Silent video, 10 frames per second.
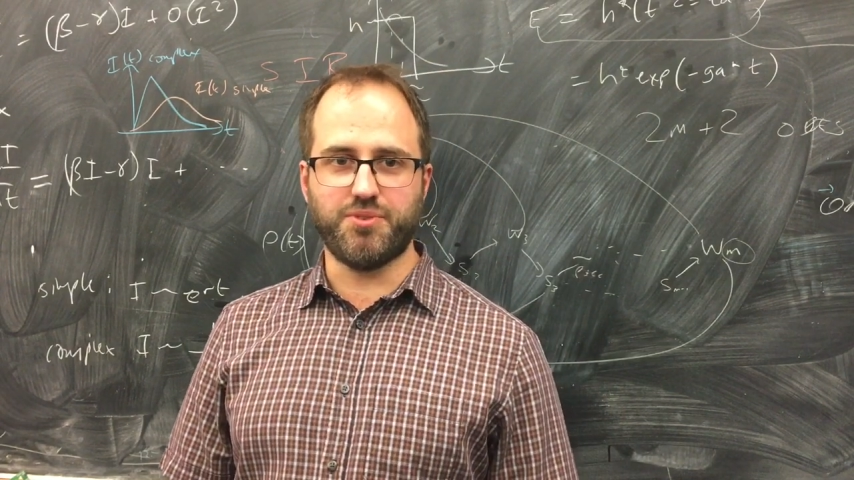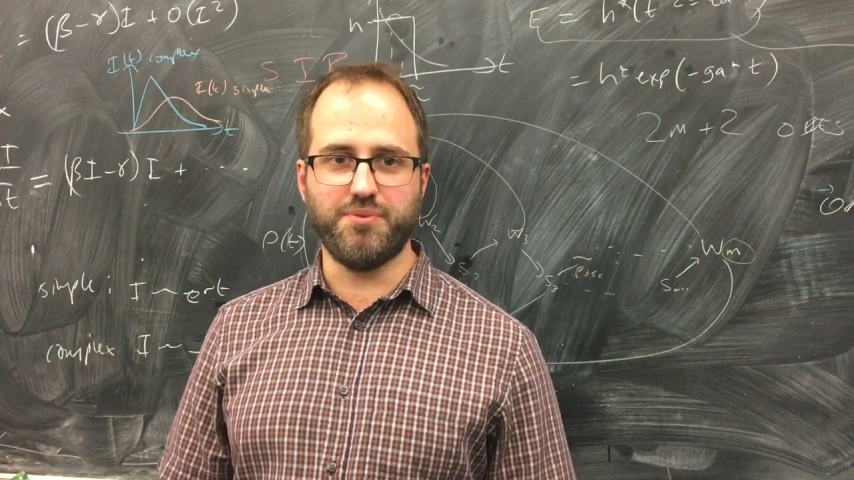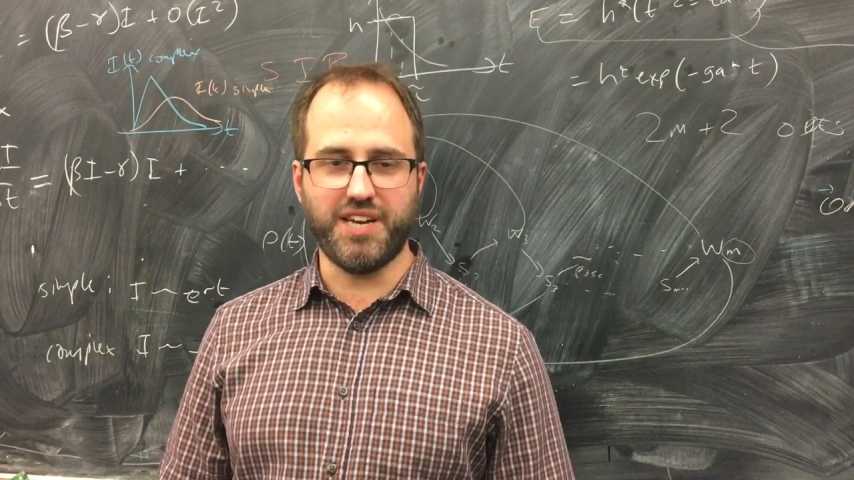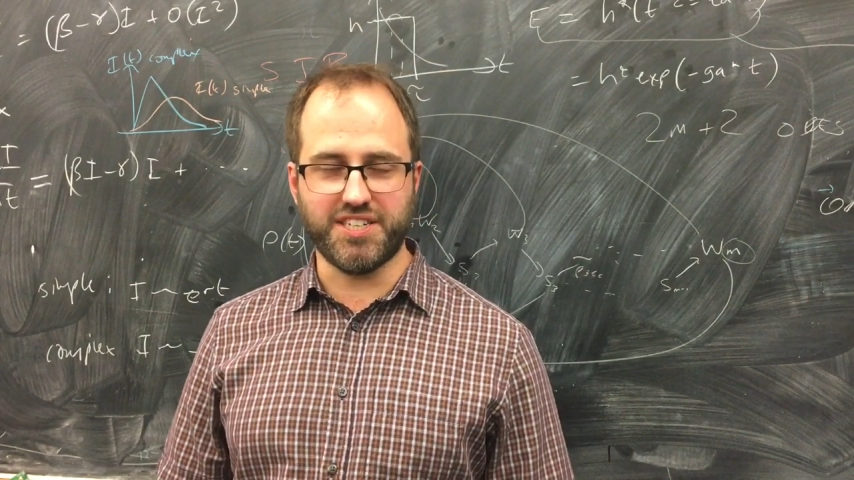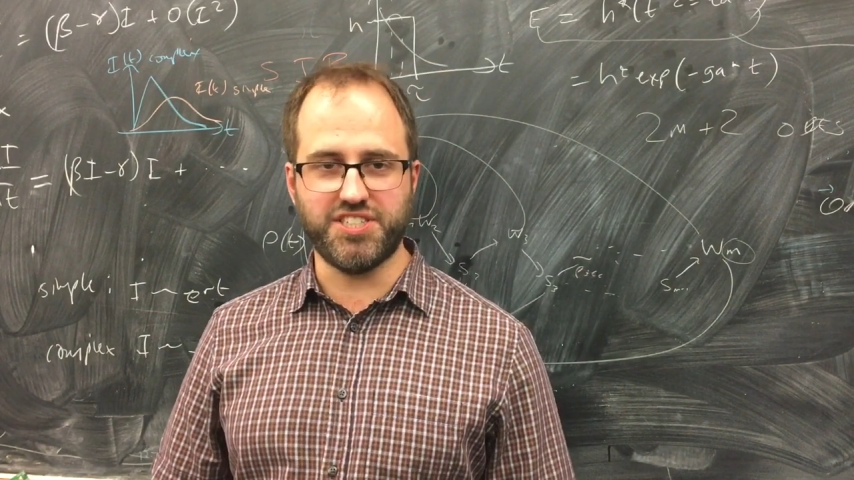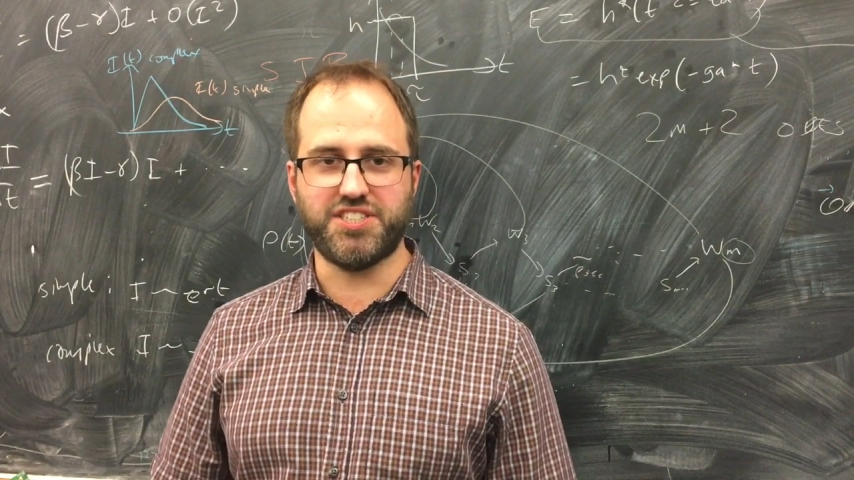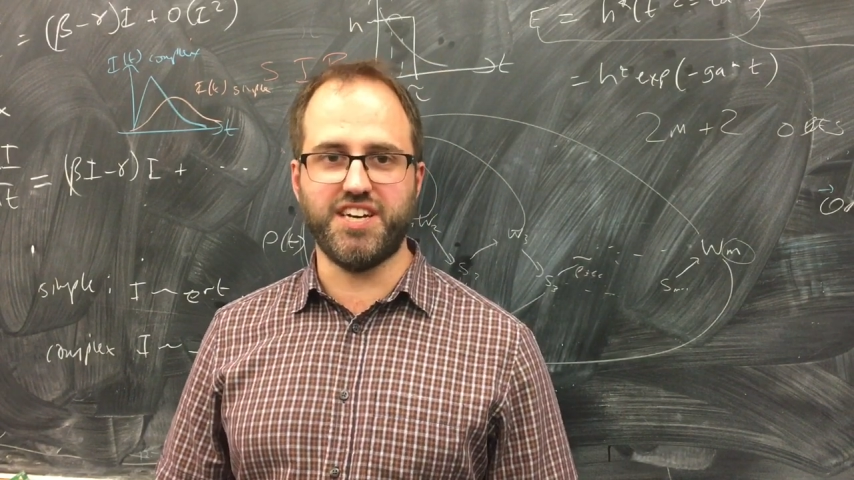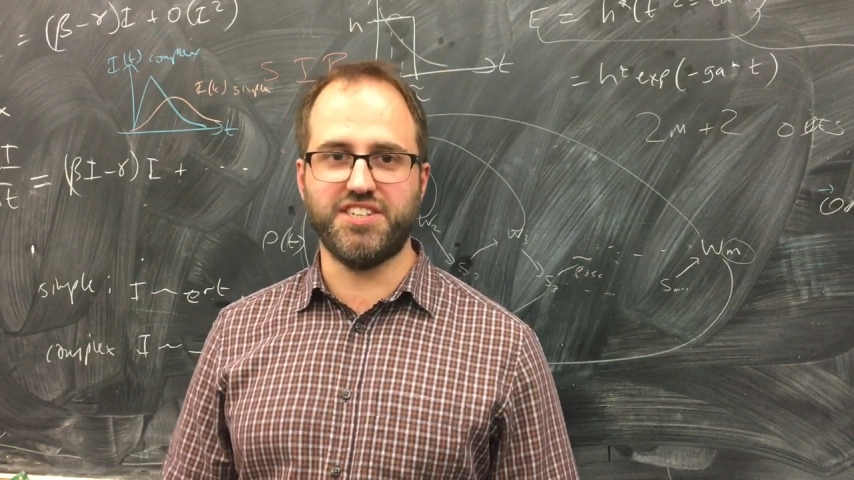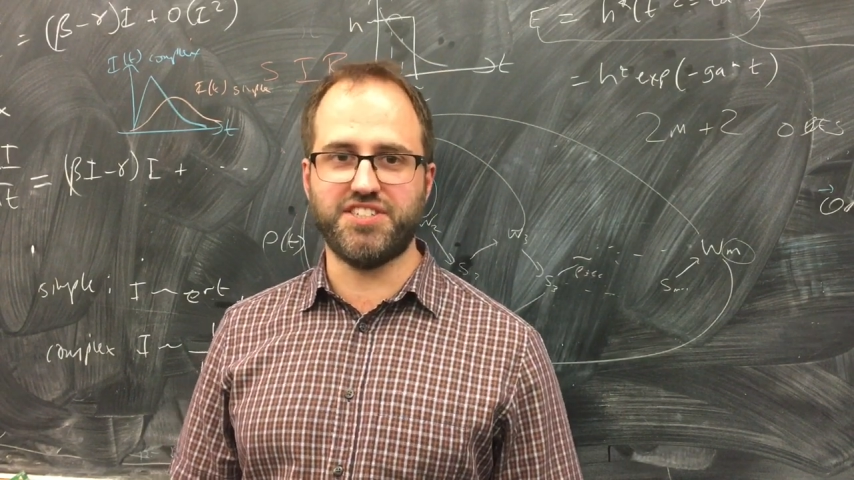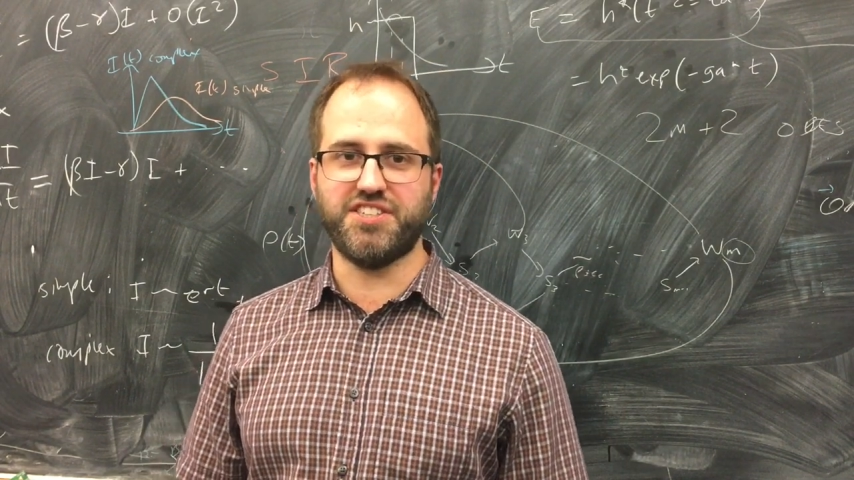when we actually
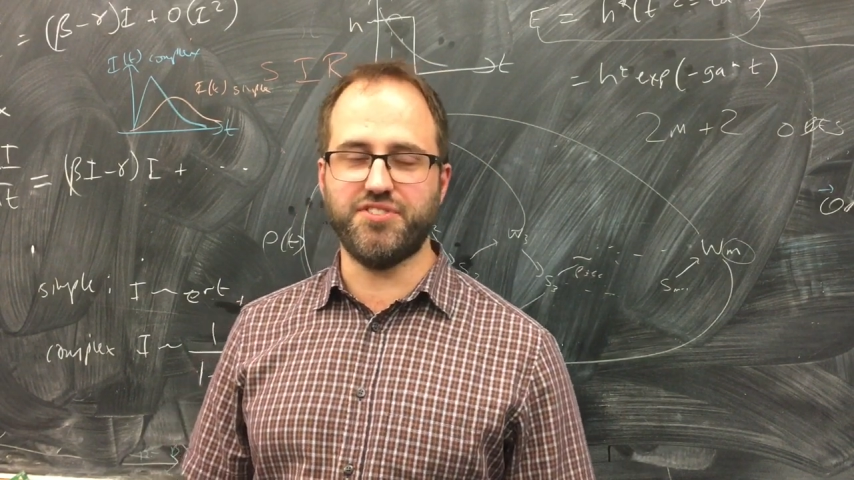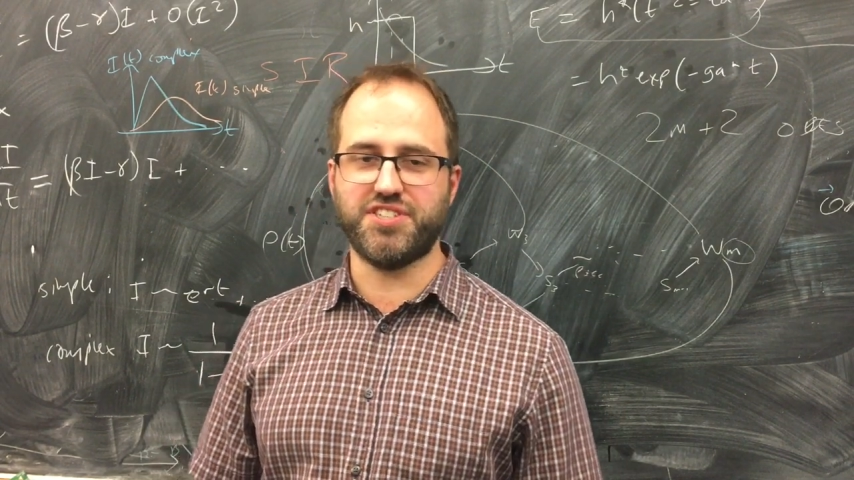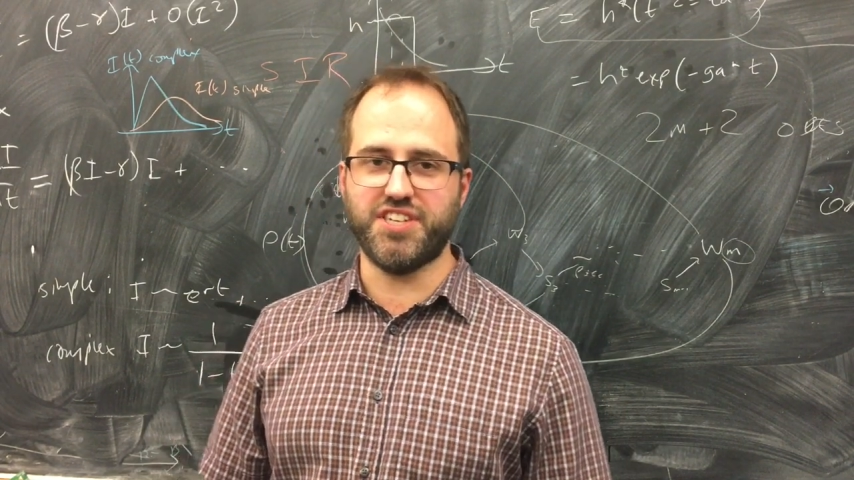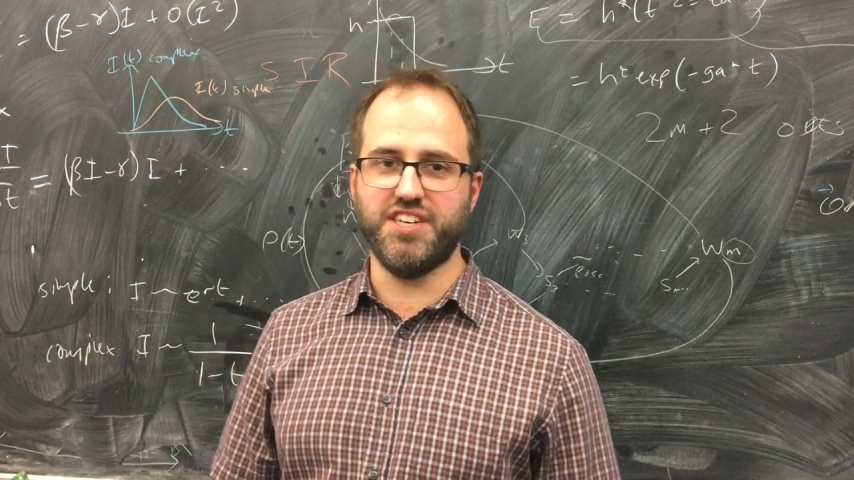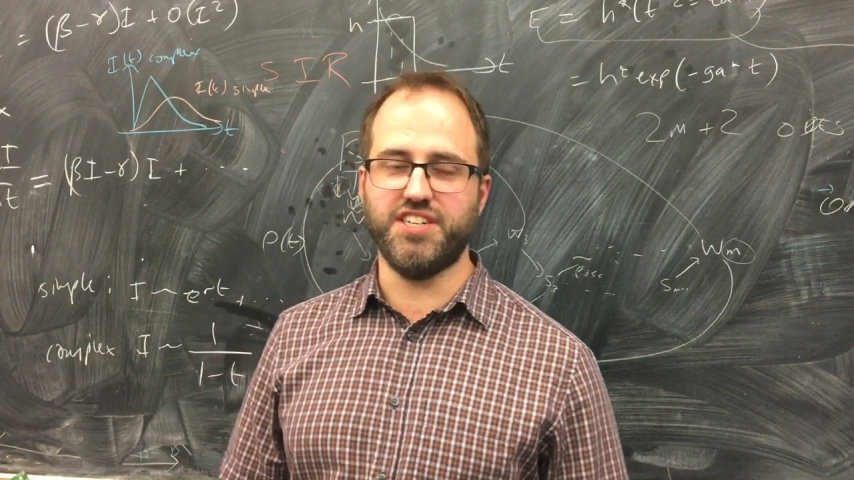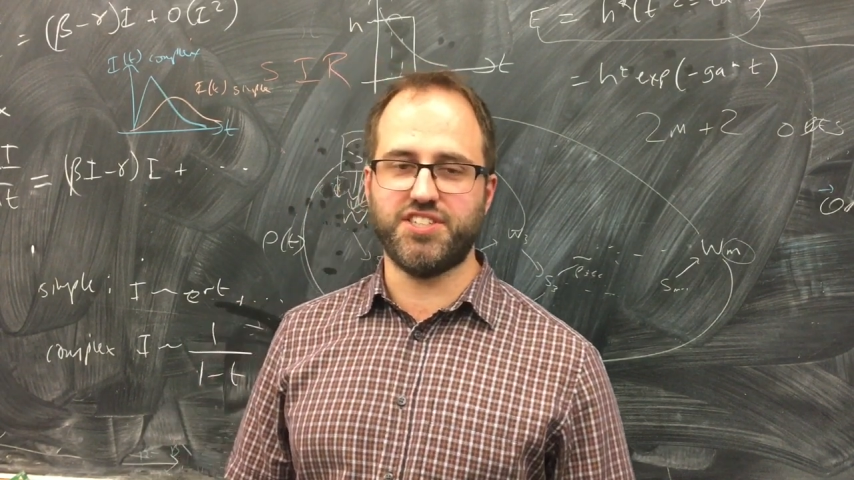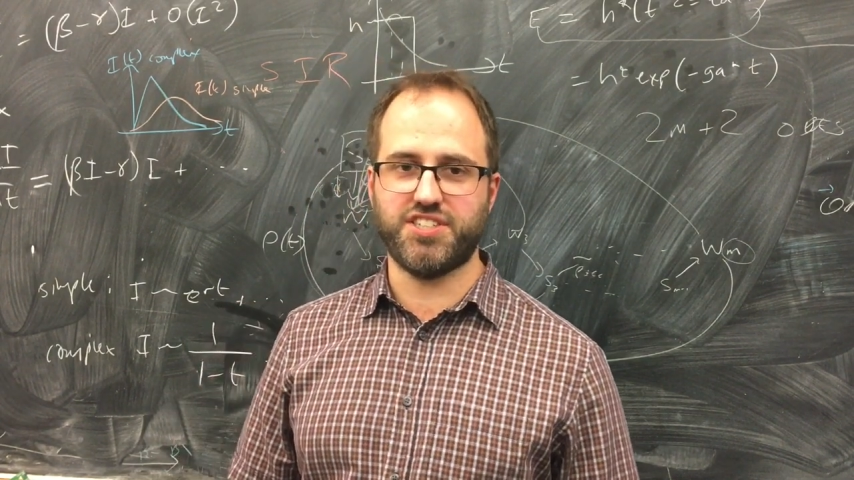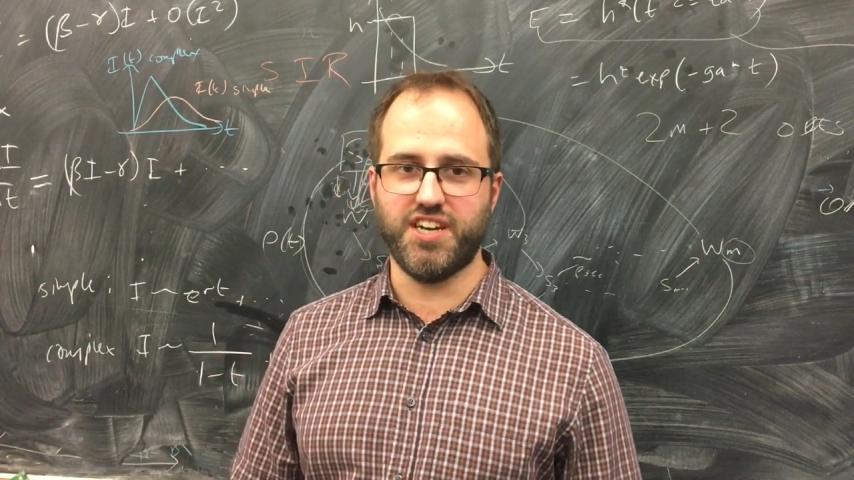started the research,